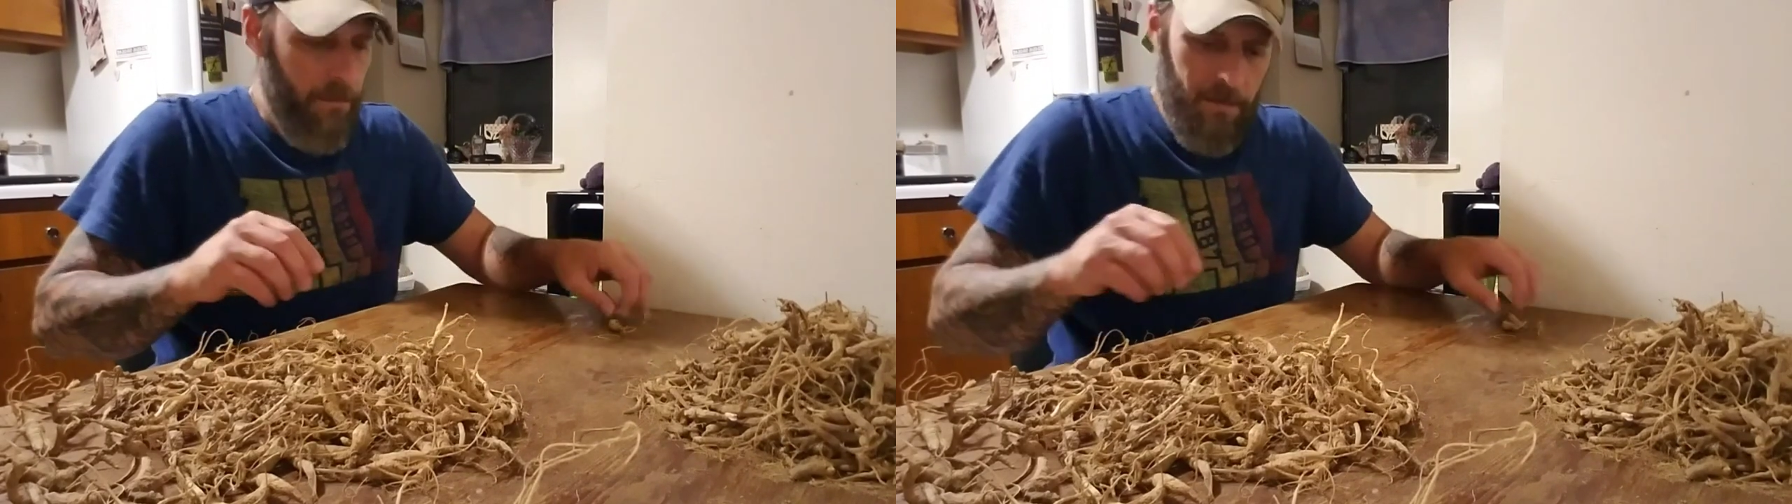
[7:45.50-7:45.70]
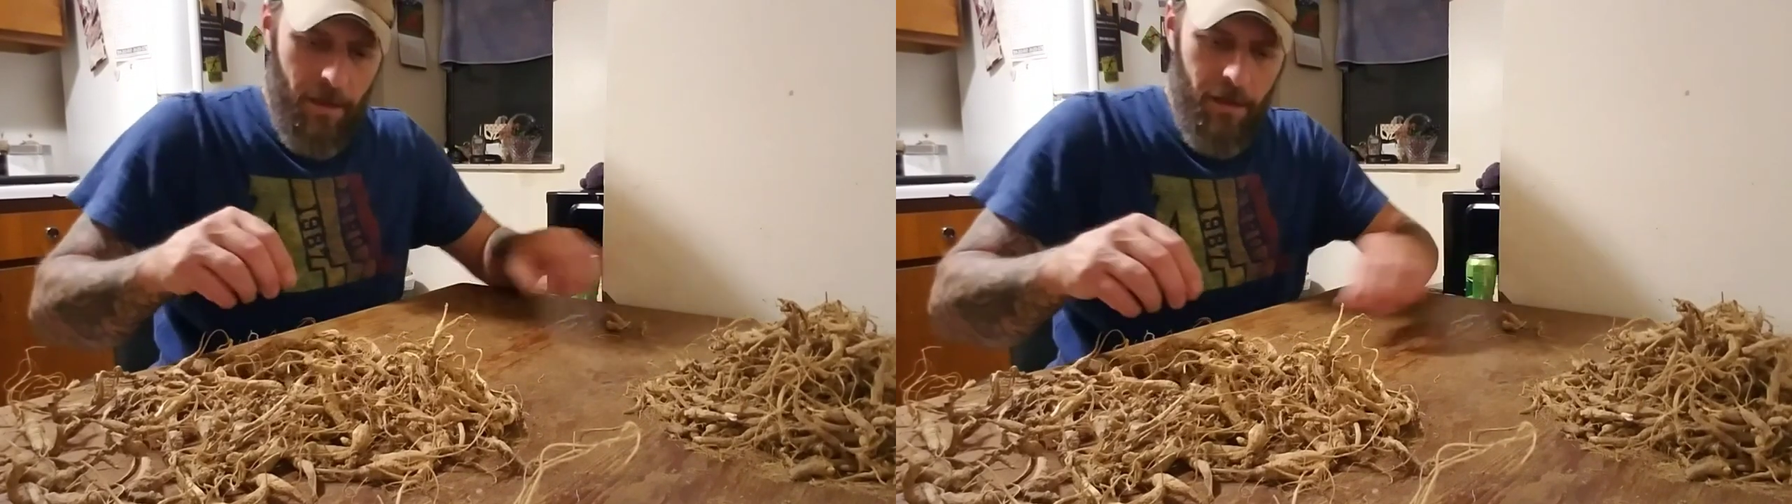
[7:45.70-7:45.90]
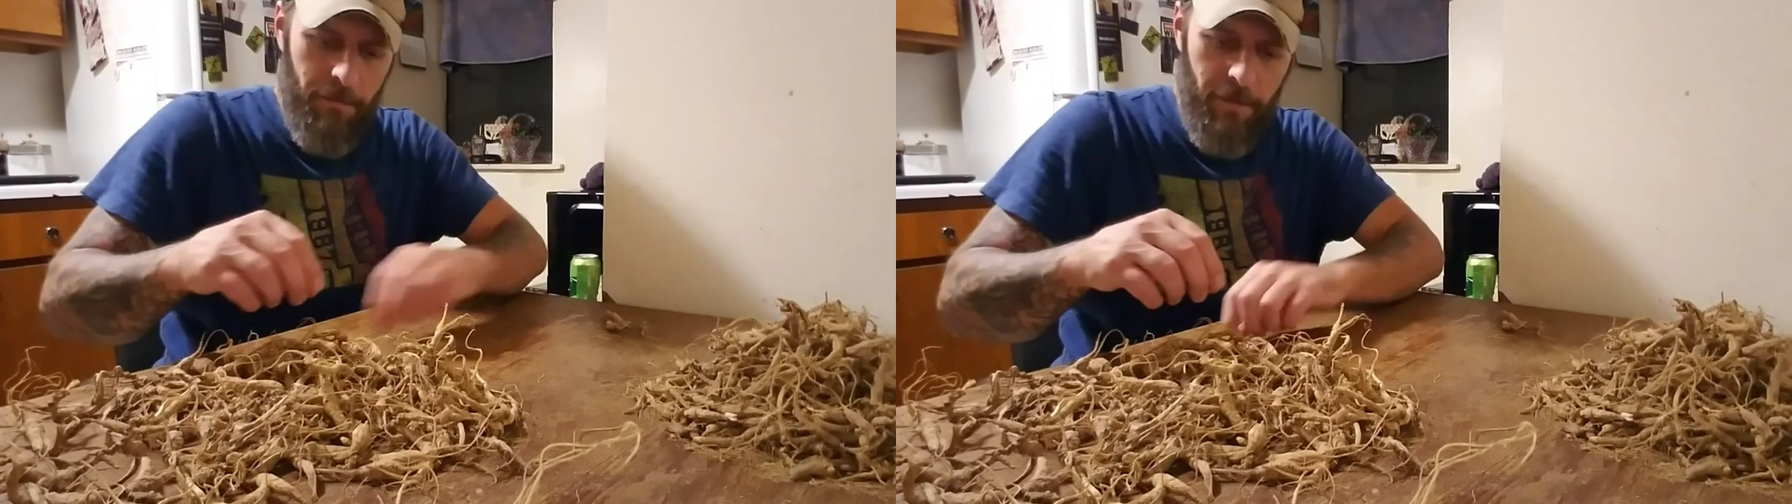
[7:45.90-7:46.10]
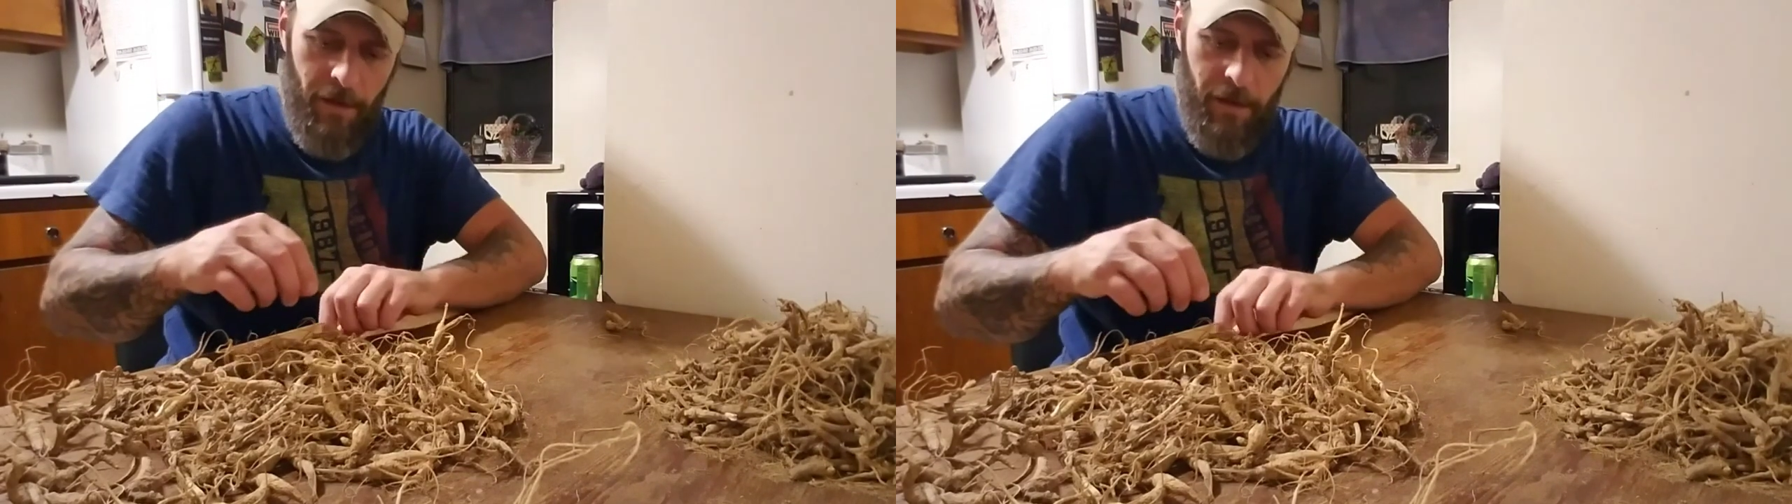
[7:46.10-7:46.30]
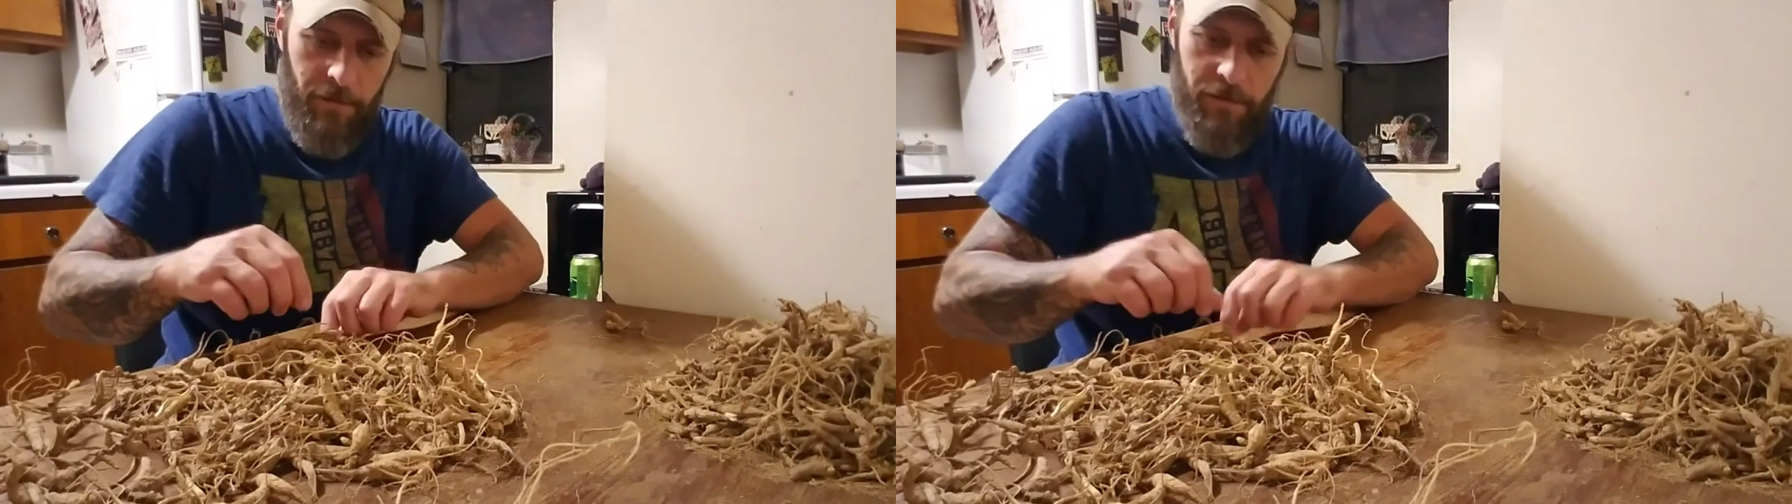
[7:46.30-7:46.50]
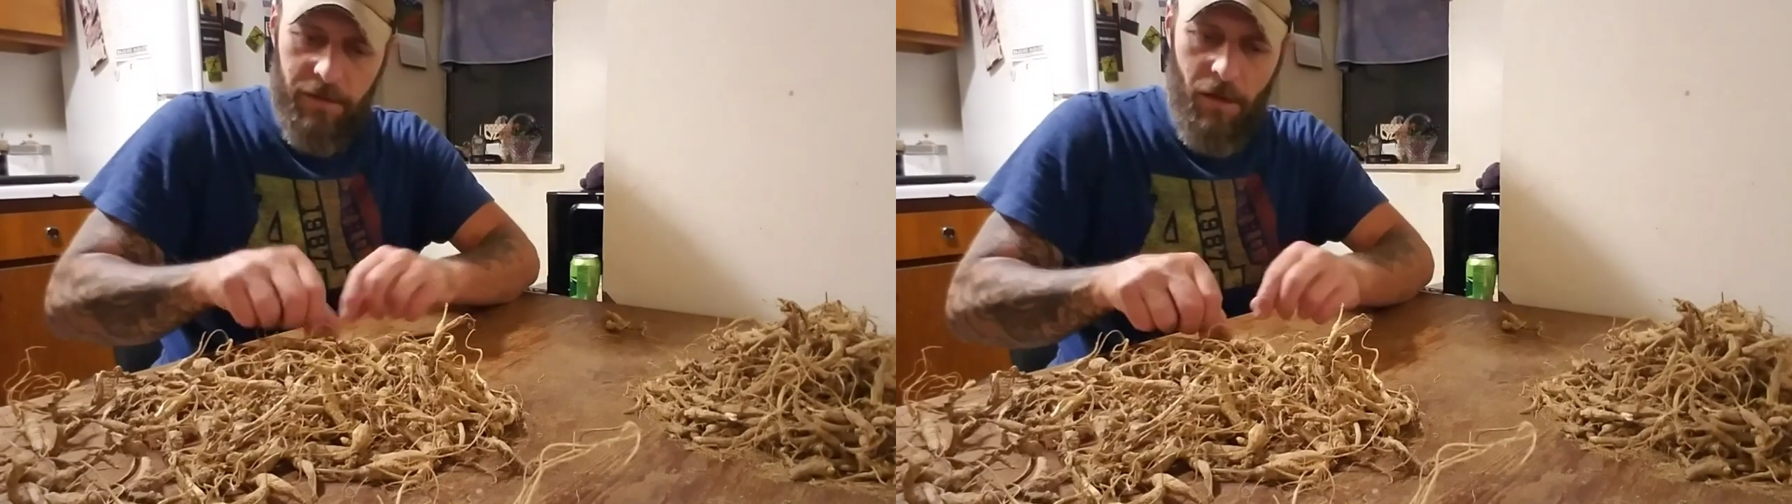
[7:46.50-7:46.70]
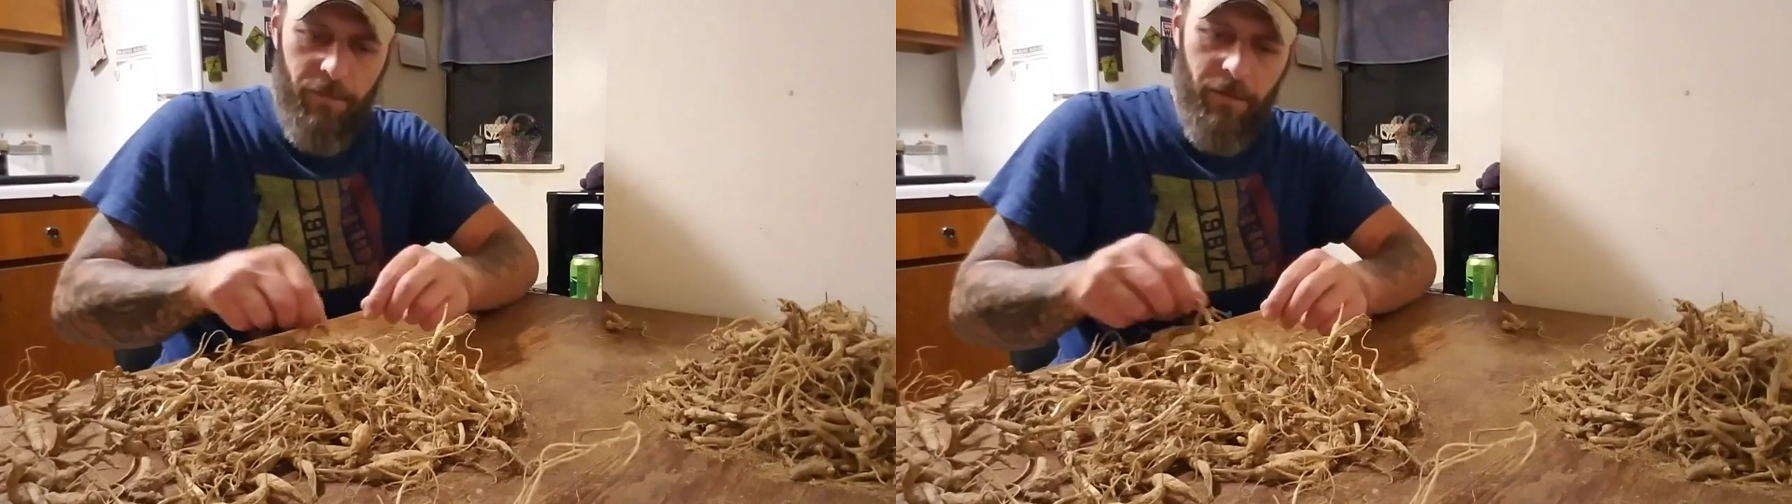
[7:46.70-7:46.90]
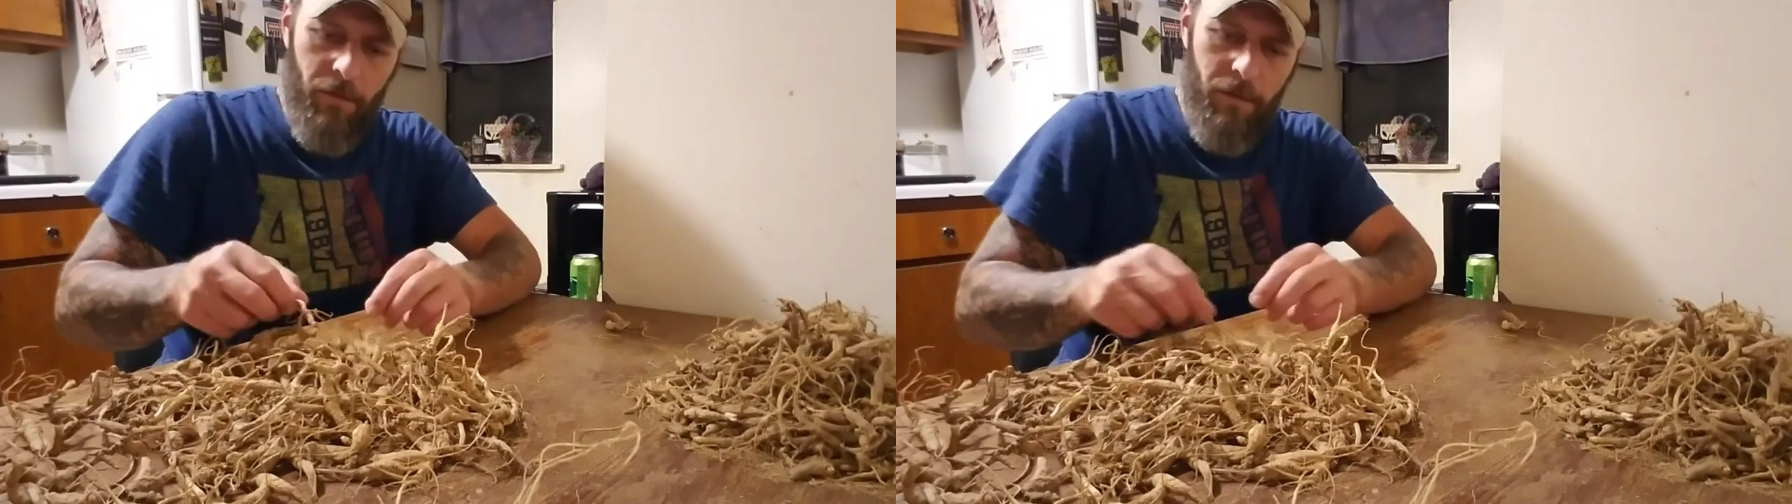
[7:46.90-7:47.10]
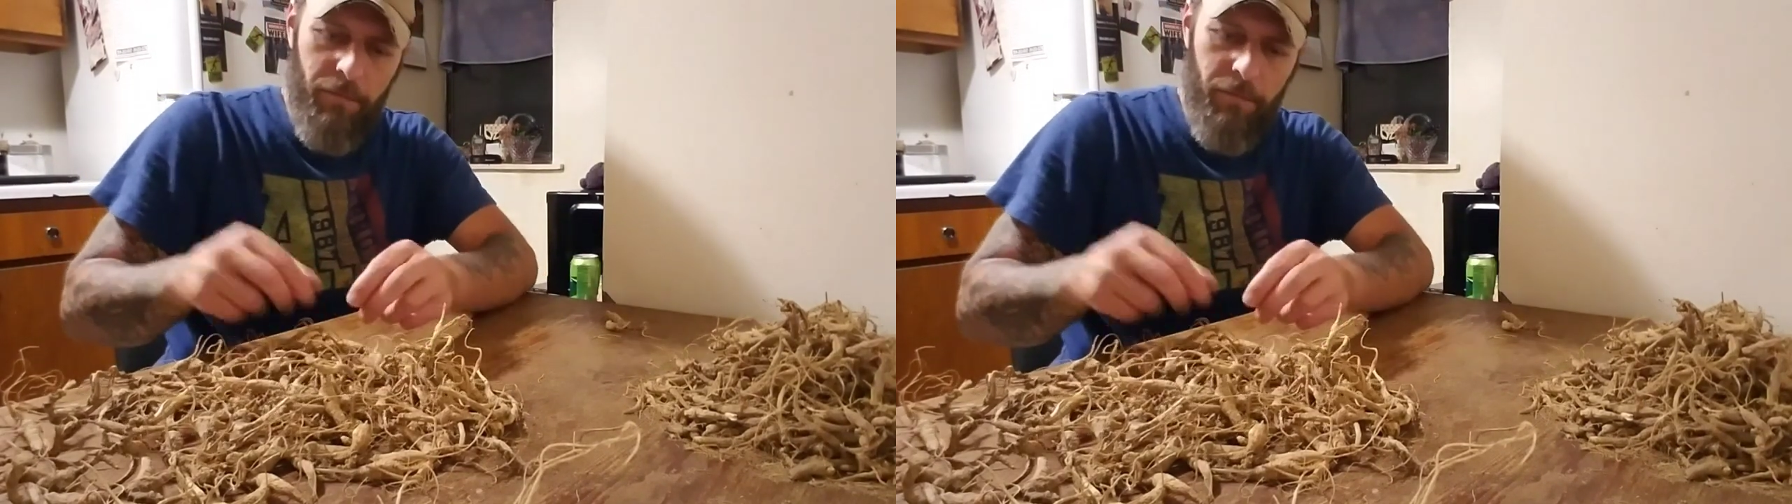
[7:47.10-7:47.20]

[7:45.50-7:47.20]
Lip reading: Same thing. Just go through it